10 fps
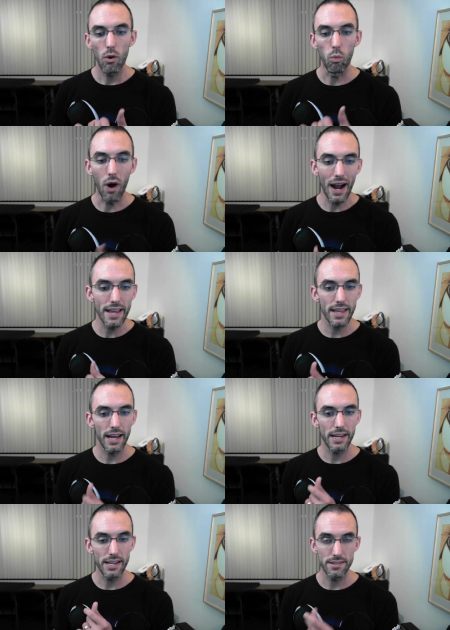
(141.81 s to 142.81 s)
Why
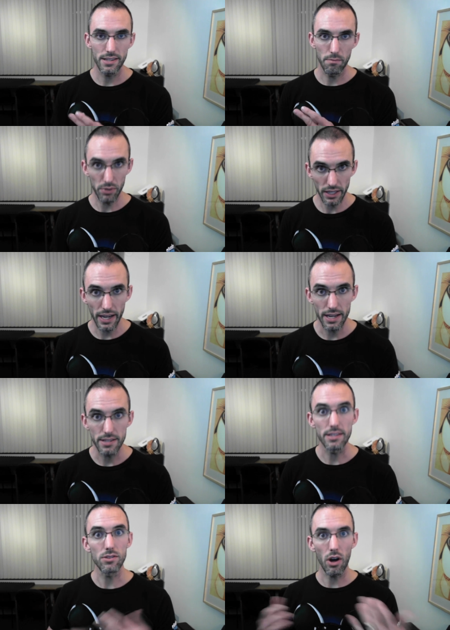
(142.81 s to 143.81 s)
that is in
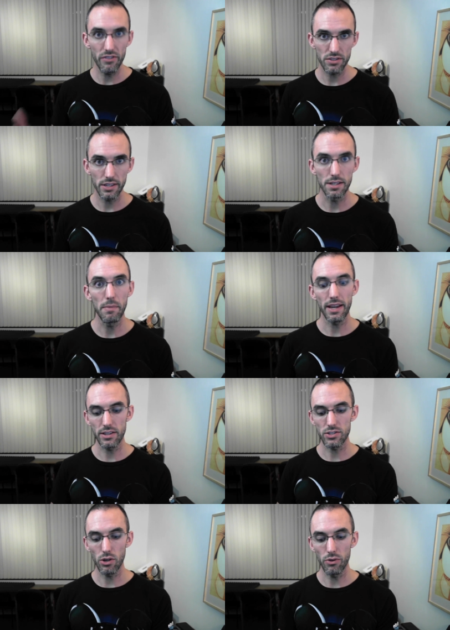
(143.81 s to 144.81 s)
place is obviously to
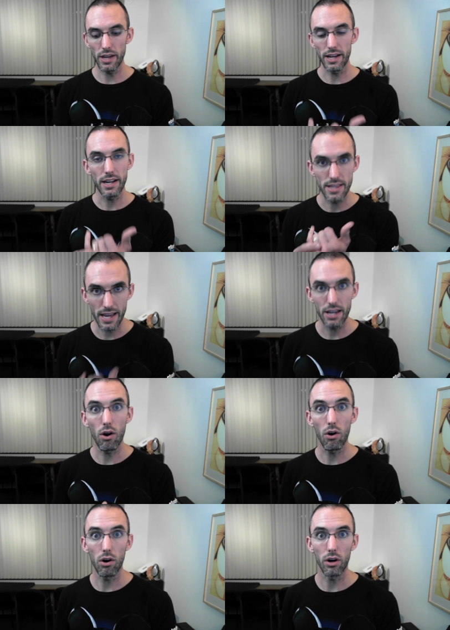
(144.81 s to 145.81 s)
make it so that
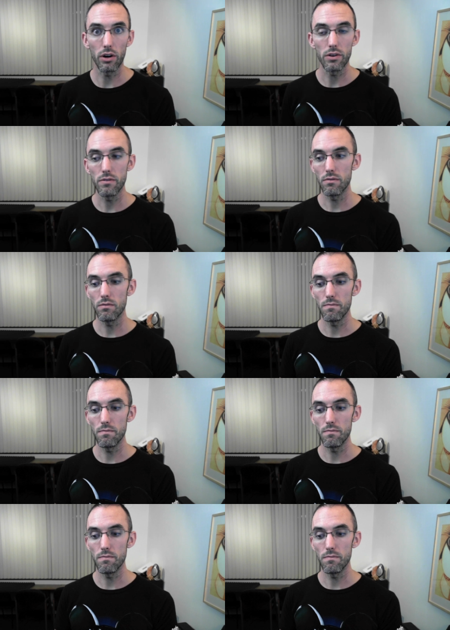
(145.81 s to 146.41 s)
they are